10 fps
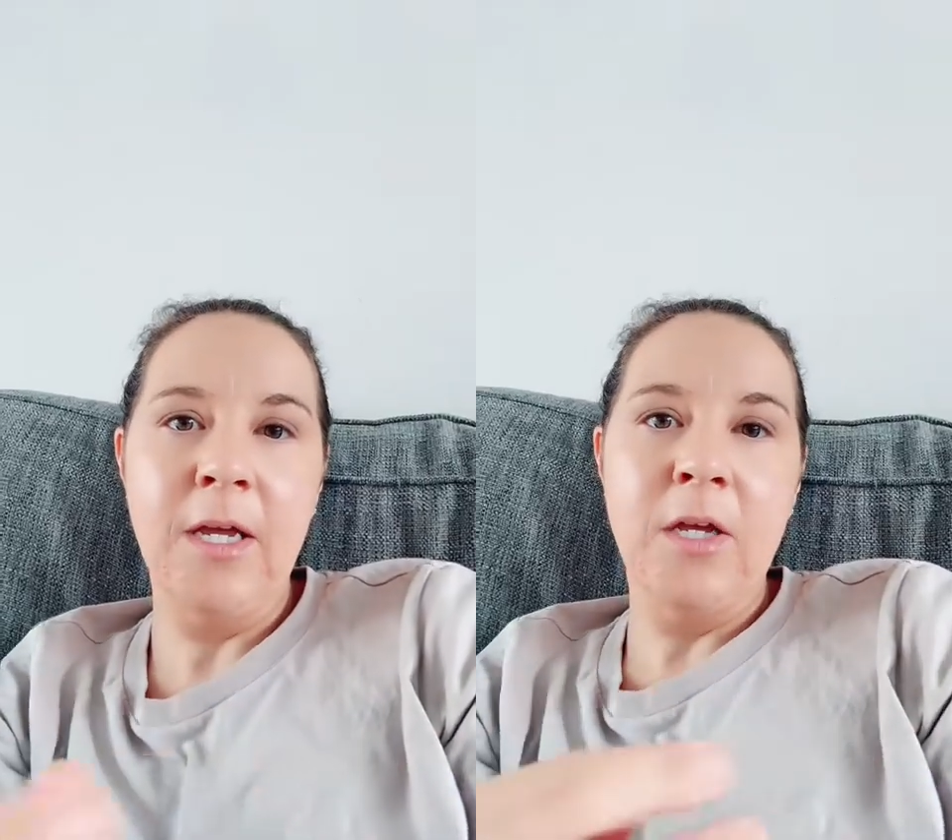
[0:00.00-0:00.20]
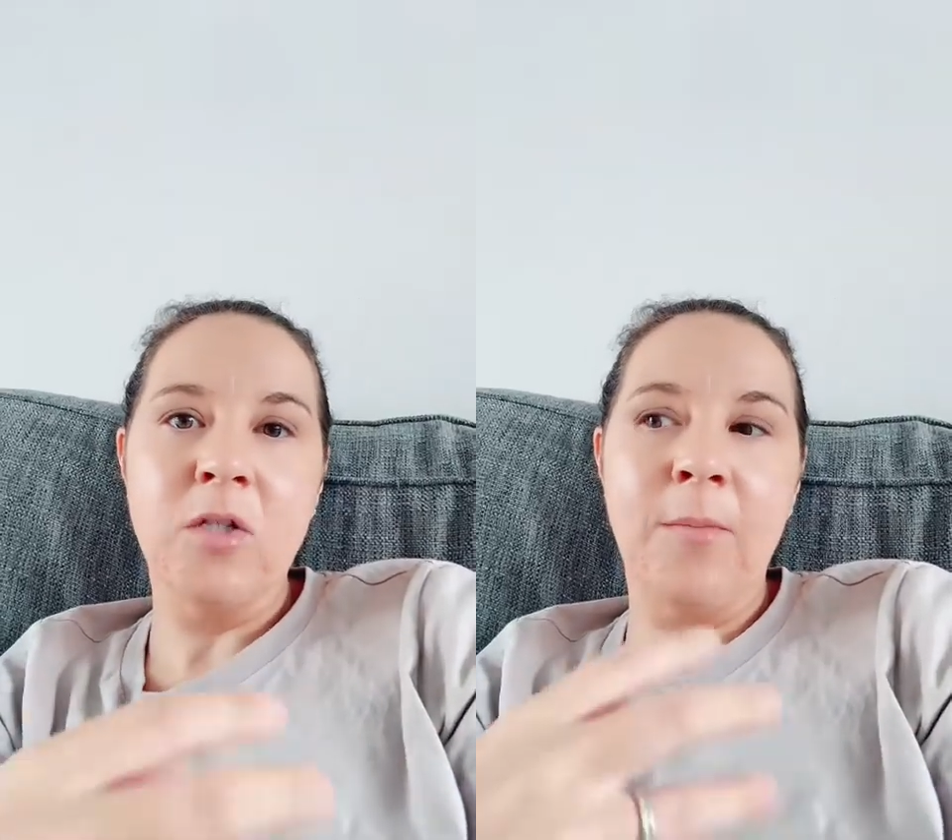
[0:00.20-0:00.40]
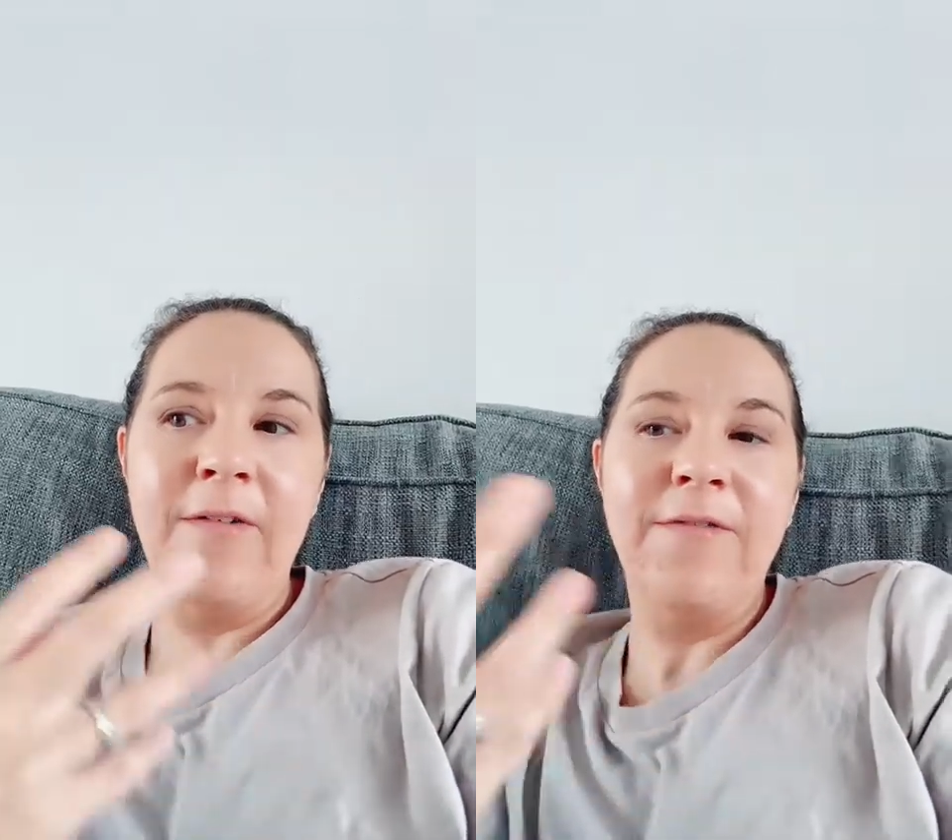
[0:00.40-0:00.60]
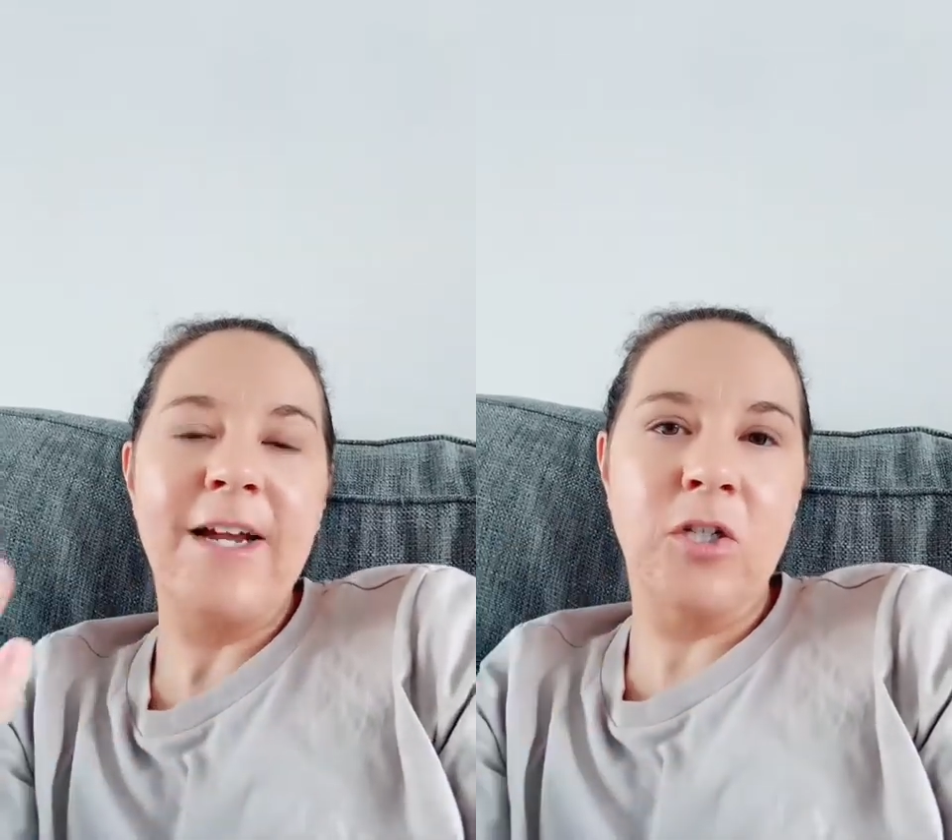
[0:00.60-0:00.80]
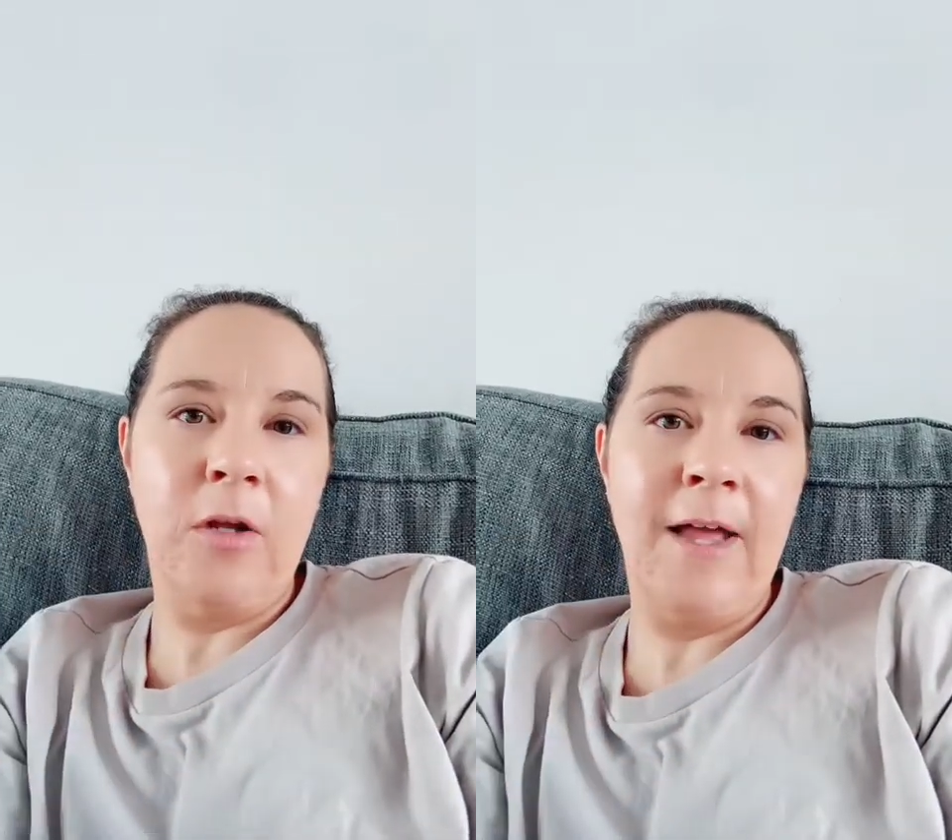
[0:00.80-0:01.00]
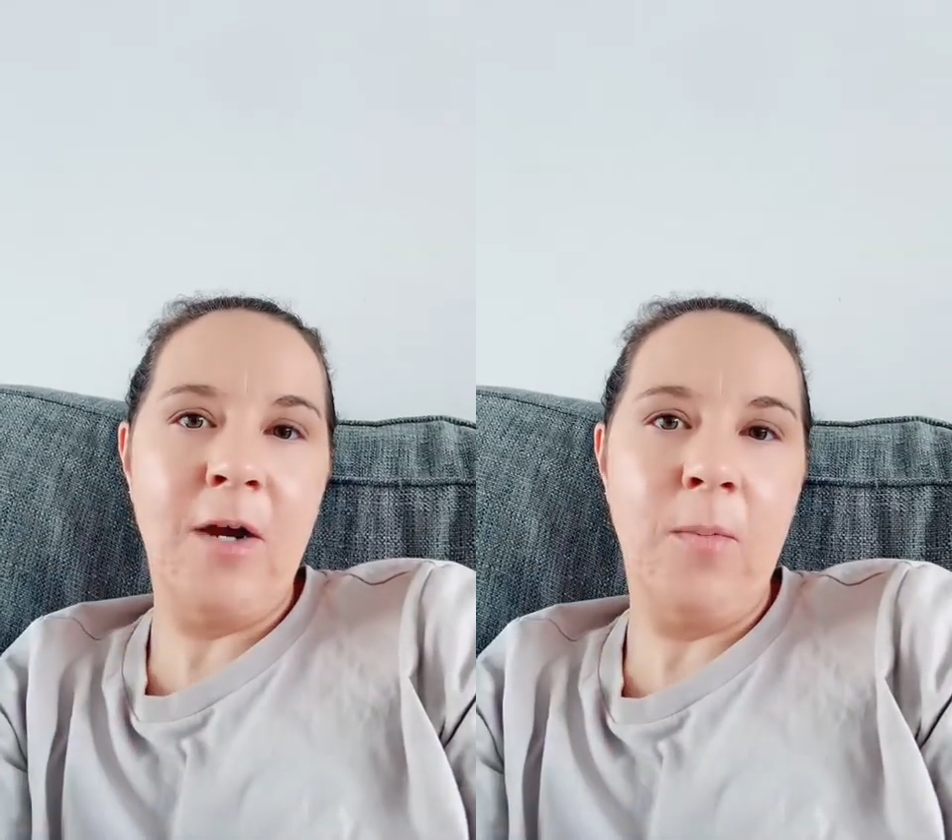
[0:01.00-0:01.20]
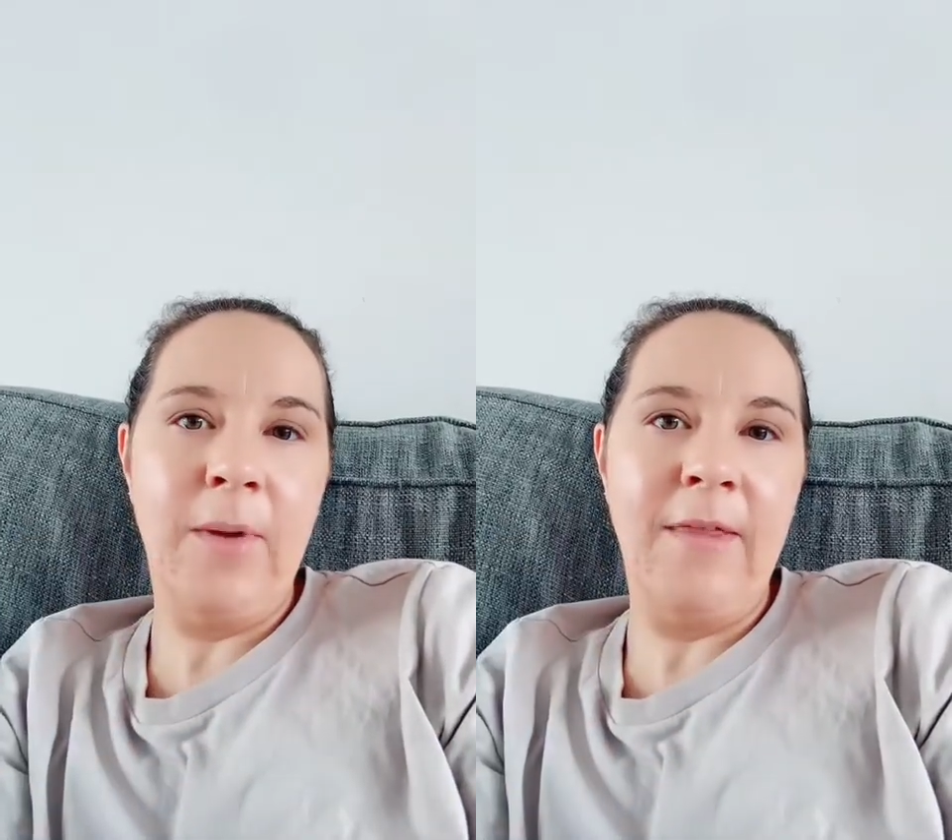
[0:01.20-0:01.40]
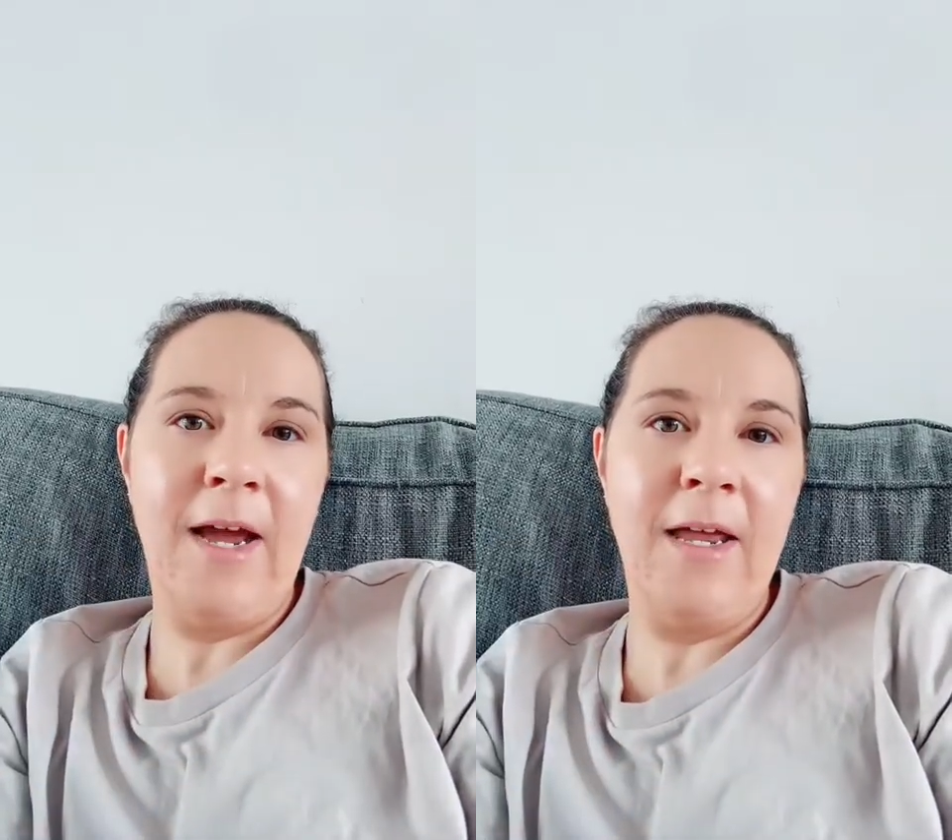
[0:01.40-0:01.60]
So my reflection on that could
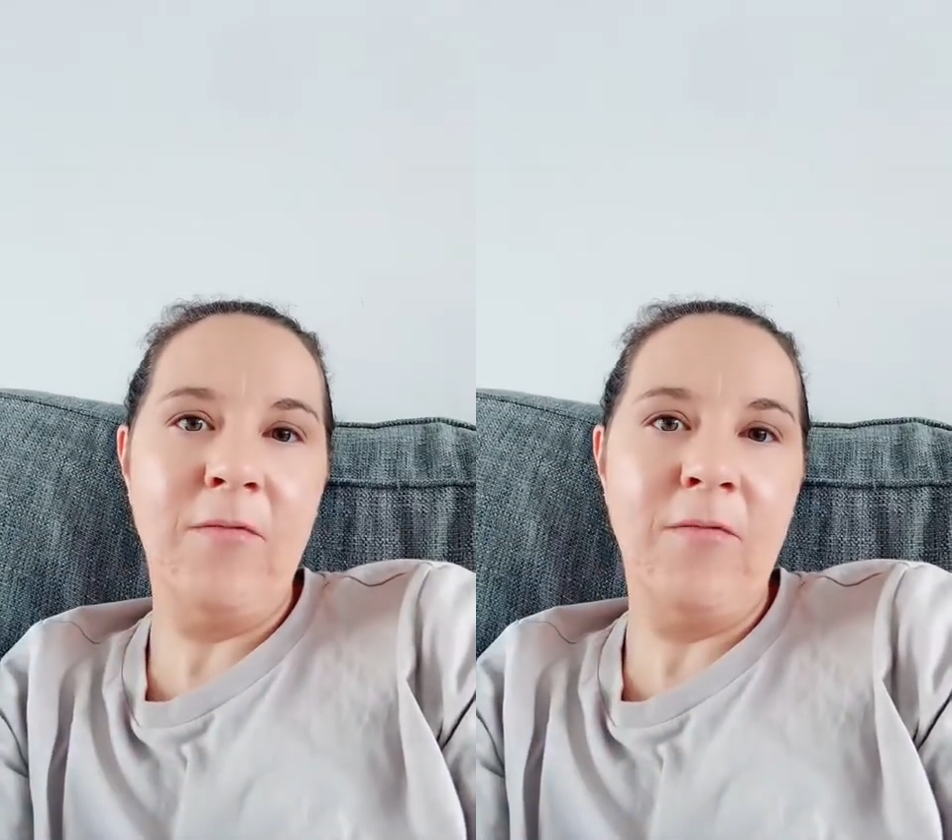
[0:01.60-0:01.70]
be that